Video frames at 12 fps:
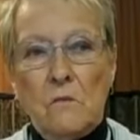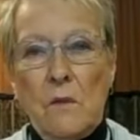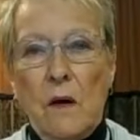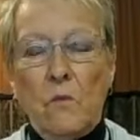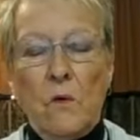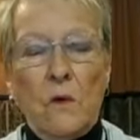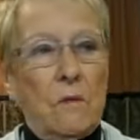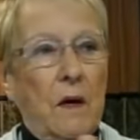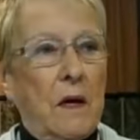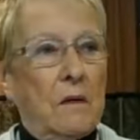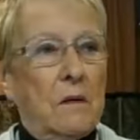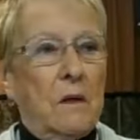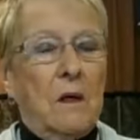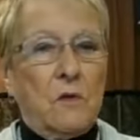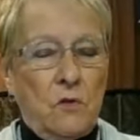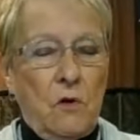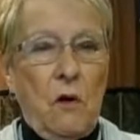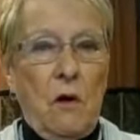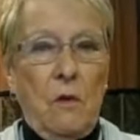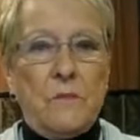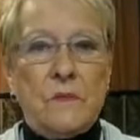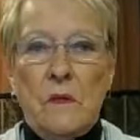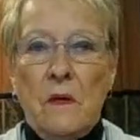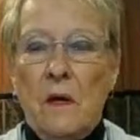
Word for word: my, one of my jobs